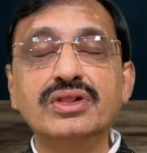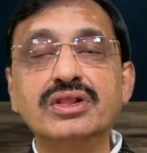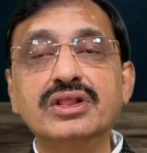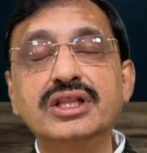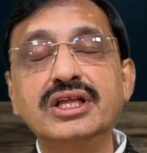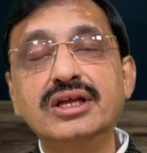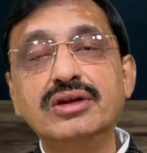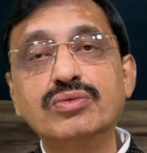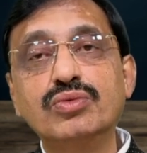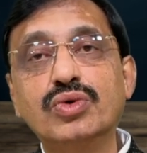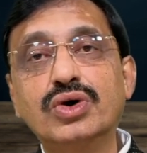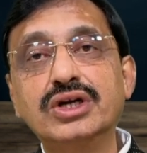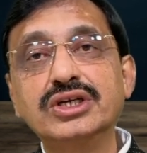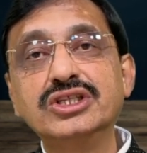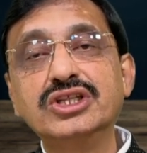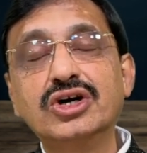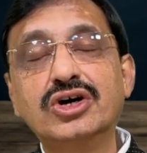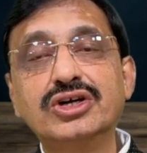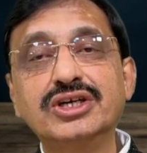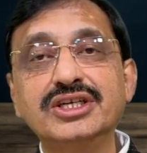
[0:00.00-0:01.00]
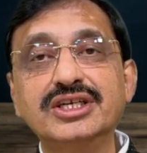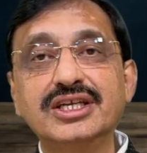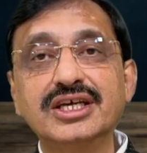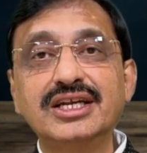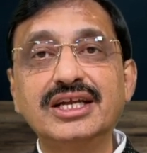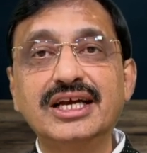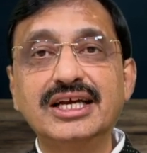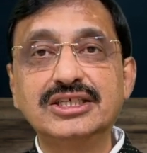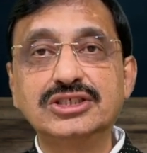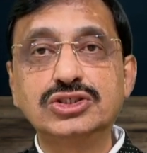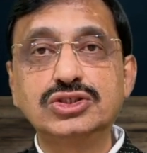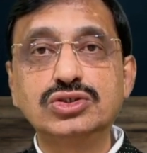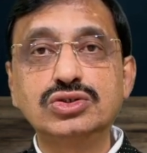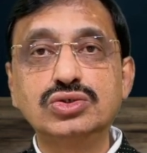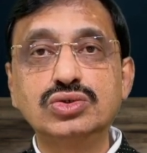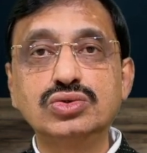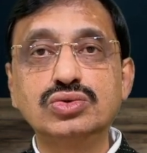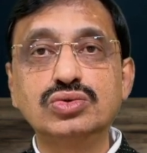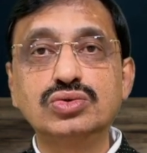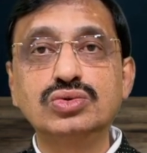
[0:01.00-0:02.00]
then what the auditor has to
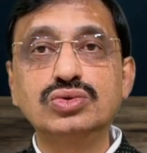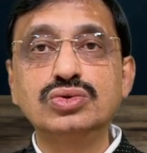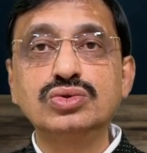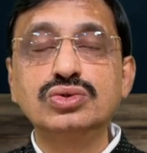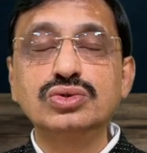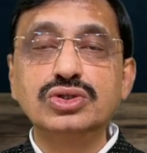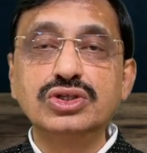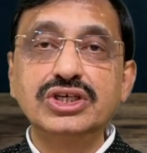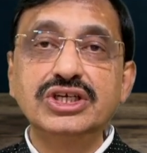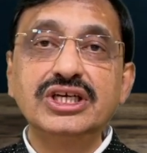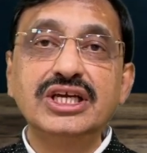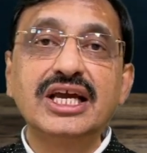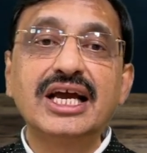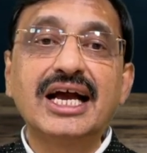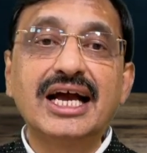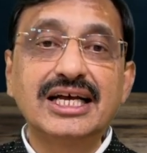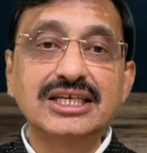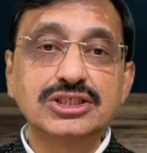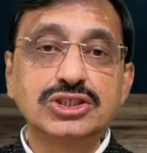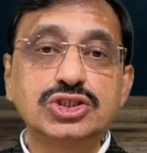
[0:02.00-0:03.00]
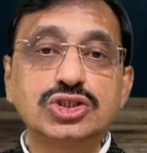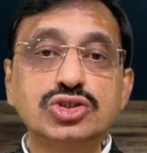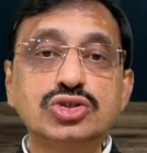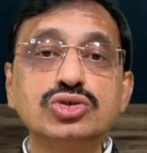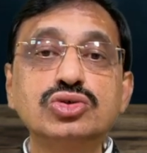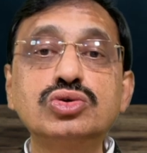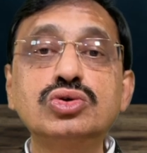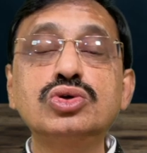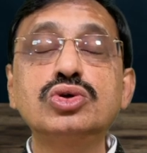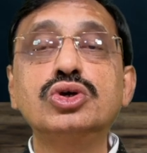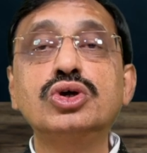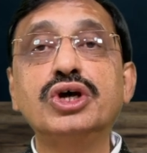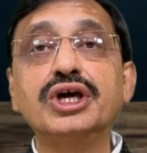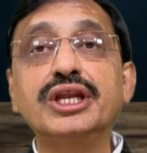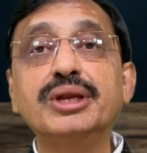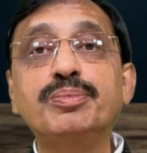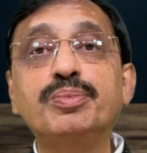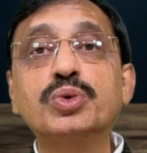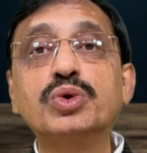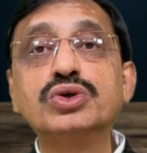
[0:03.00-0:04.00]
do? He has to
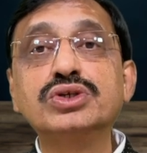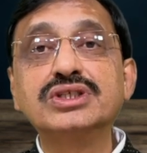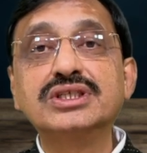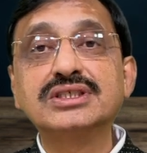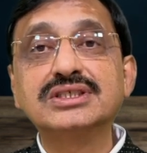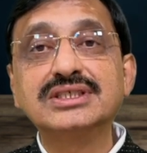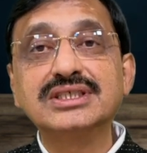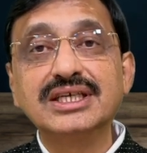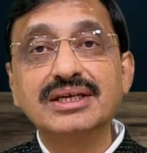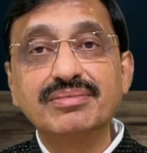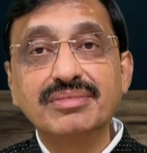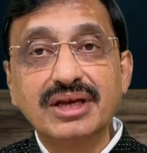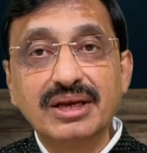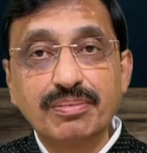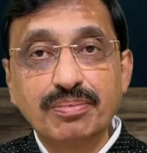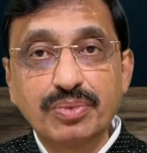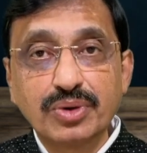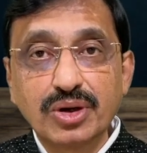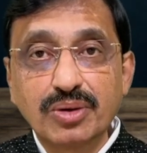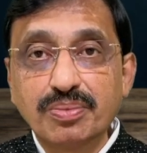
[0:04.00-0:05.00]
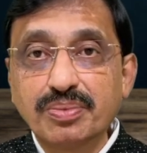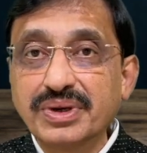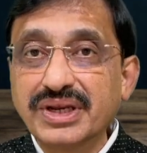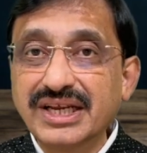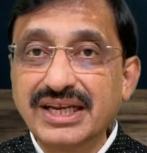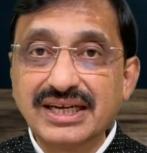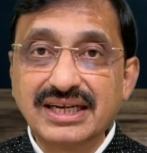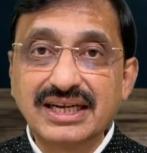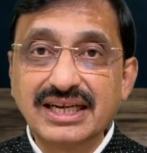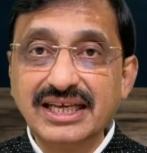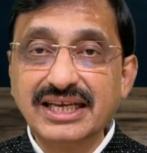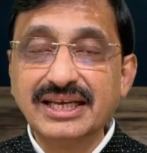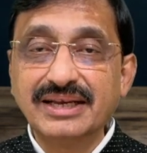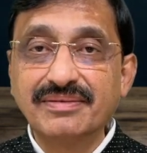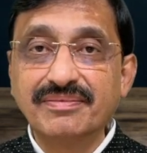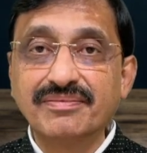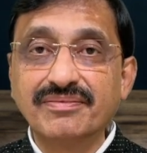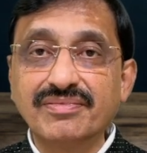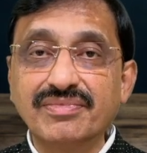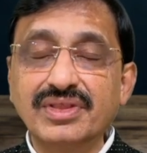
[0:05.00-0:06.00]
report the same appropriately.
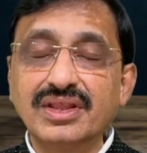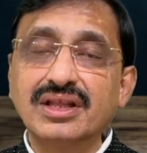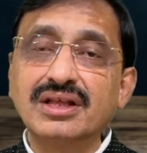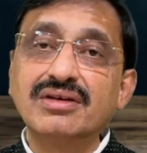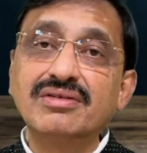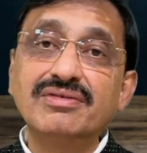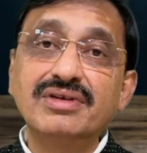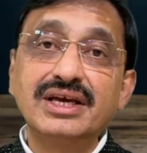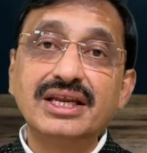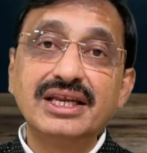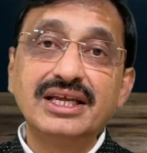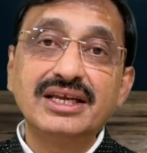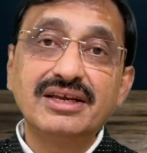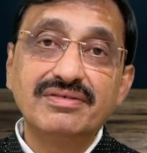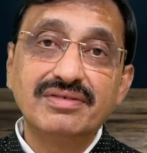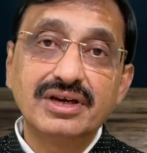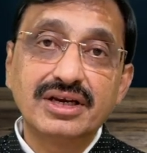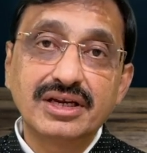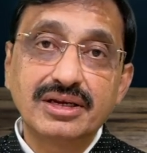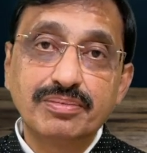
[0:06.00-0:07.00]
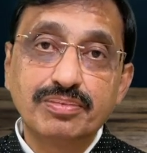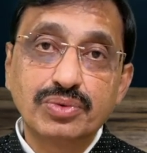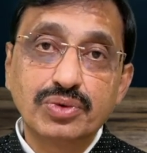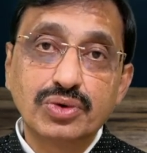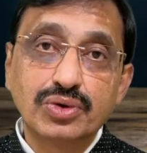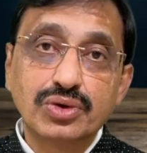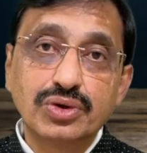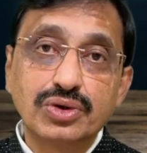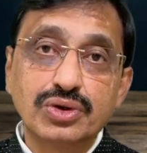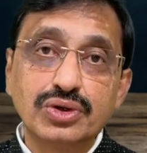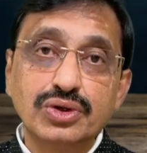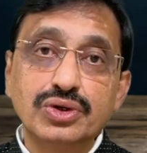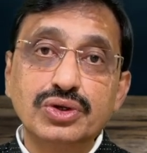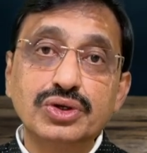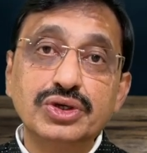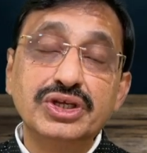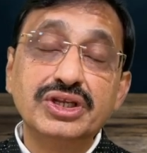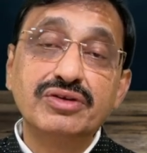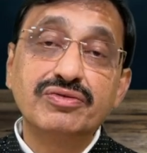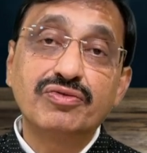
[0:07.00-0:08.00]
Where he will report
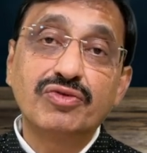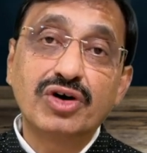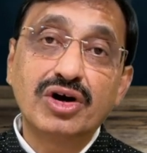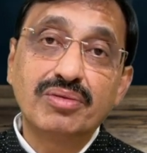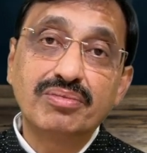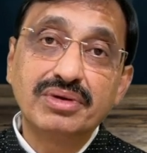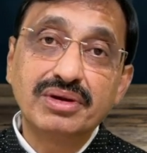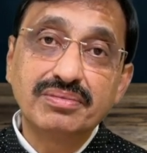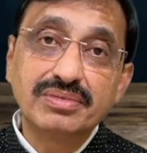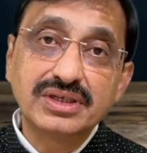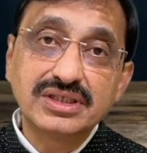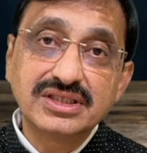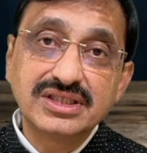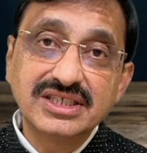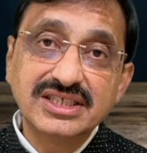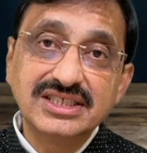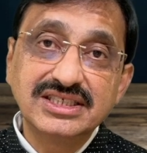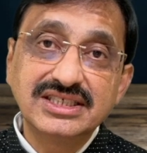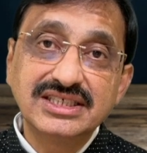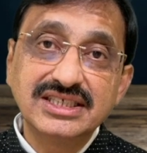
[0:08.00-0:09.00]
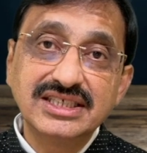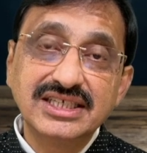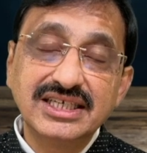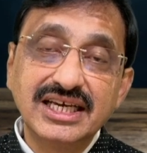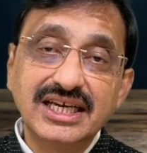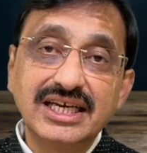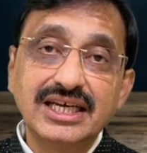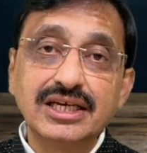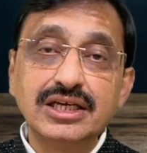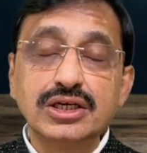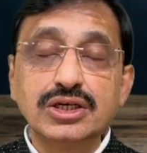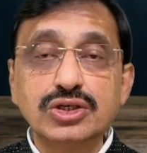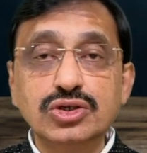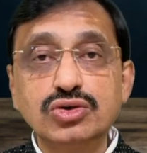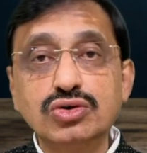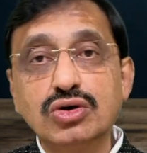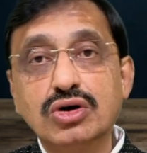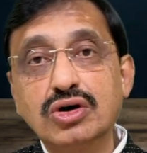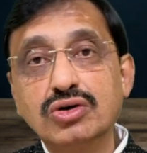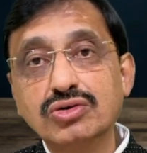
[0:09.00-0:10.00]
in form number 3CA,
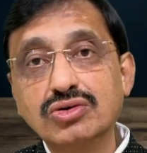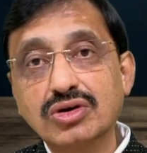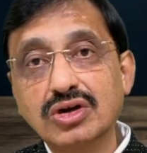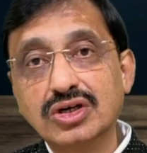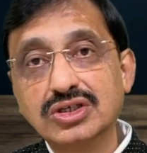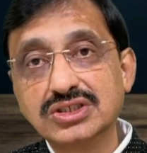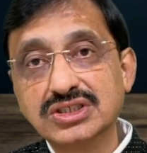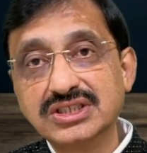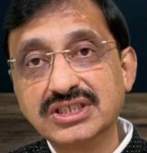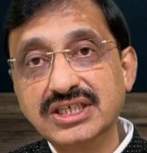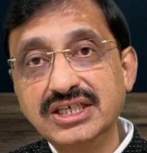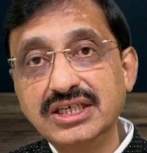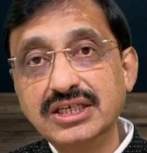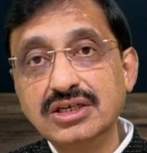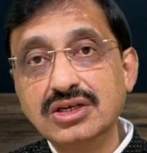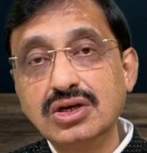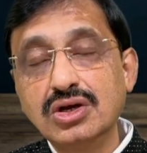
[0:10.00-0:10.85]
you have clause 3,